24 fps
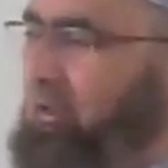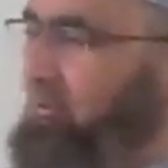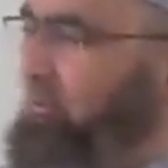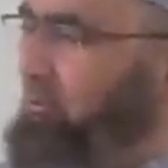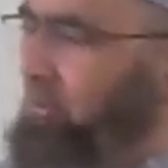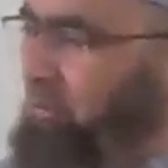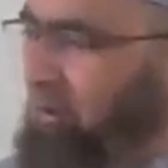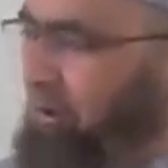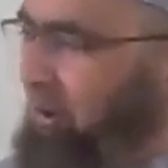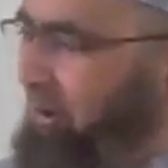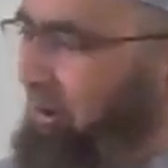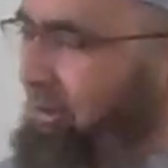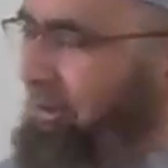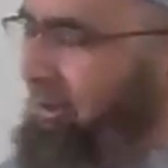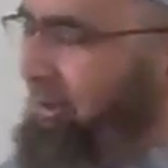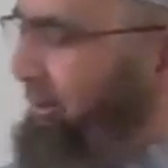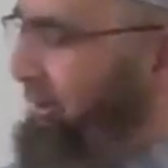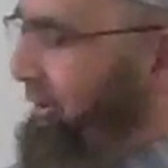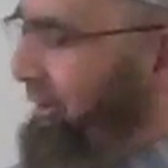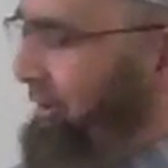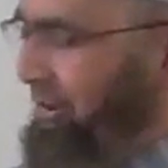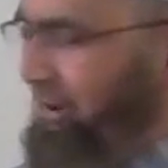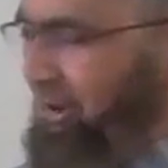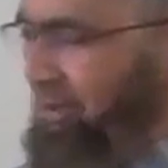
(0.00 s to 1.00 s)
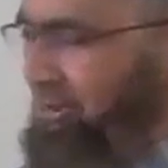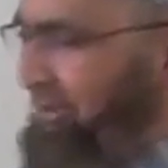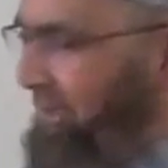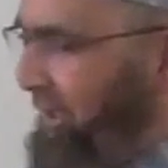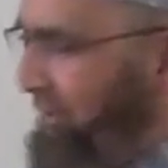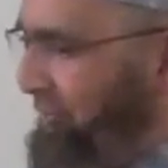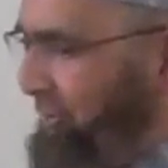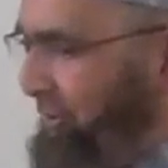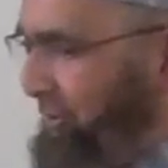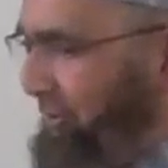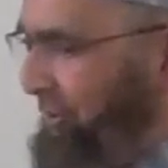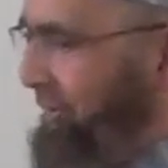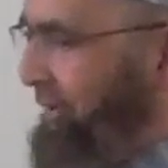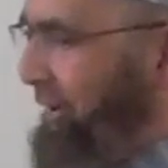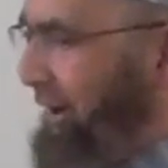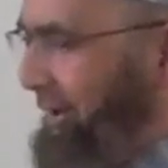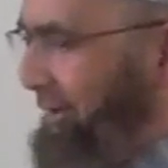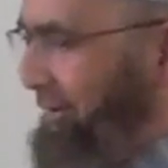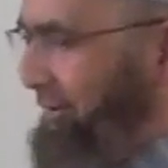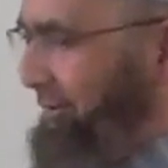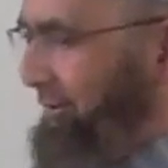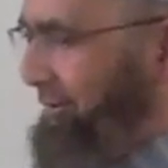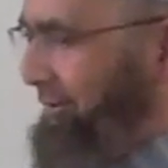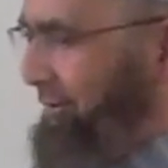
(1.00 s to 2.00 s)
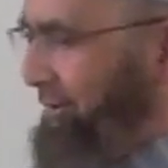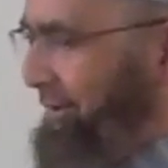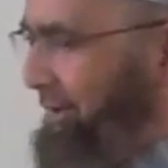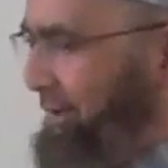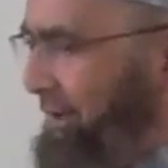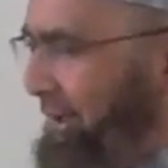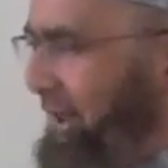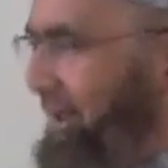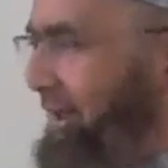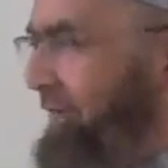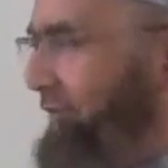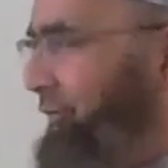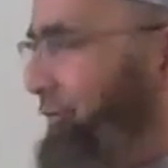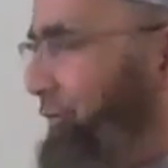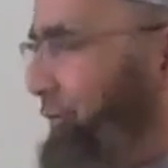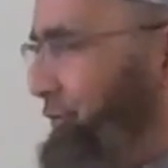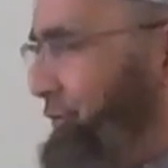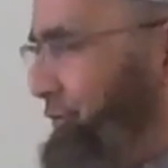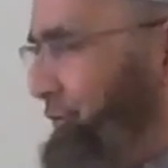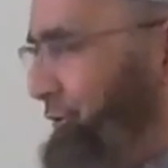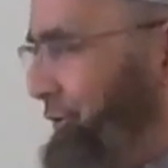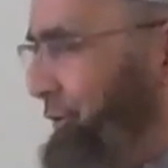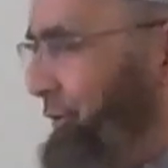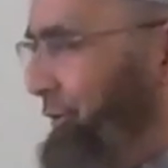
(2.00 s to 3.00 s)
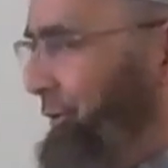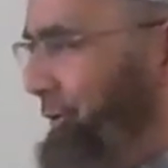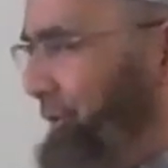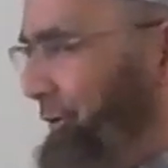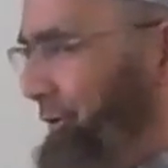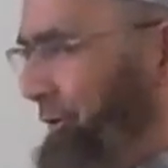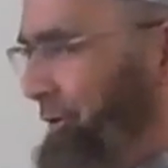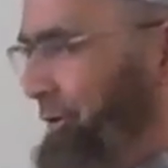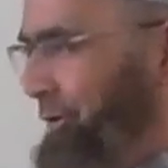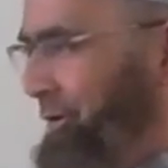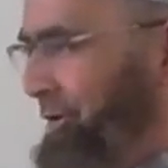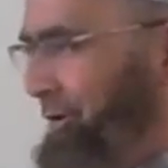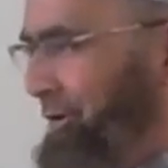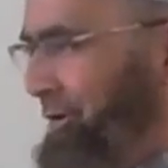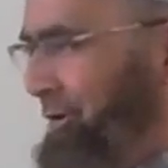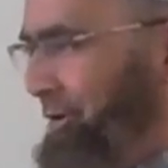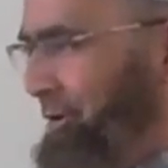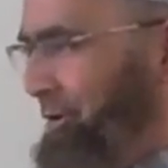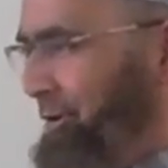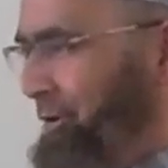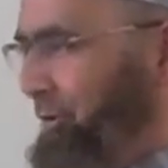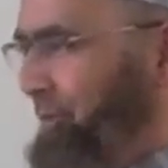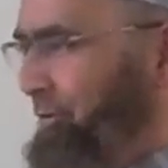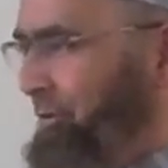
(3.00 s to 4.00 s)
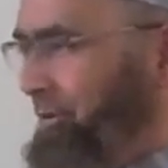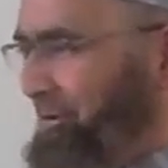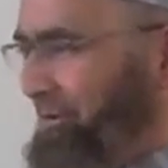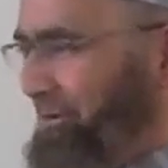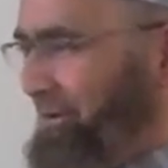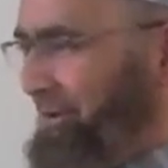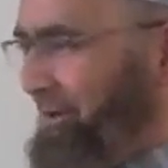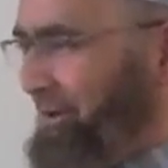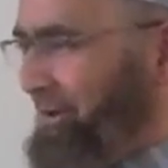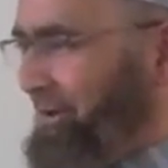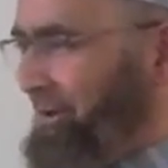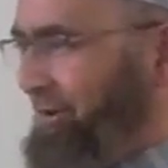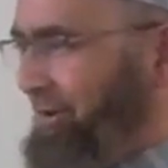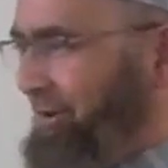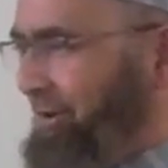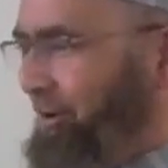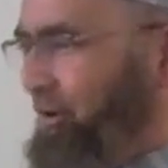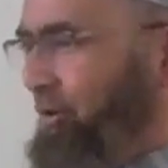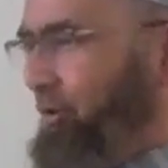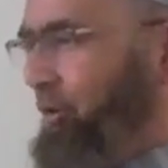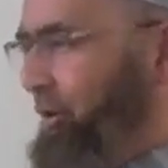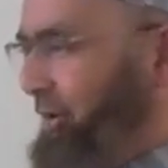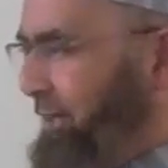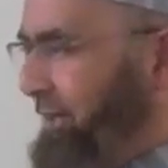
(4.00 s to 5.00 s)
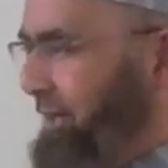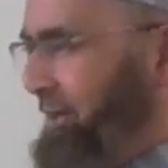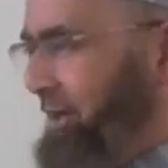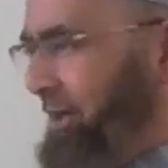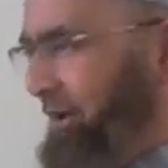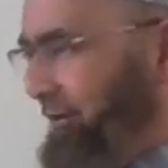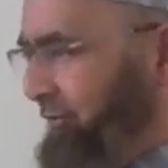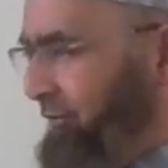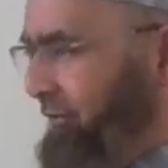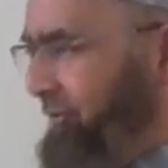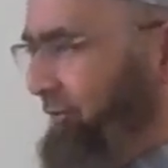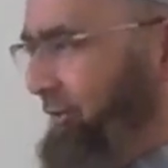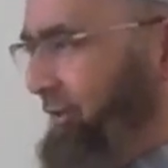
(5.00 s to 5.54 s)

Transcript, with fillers: The lyrics have to be right, and of course, no music, only daf.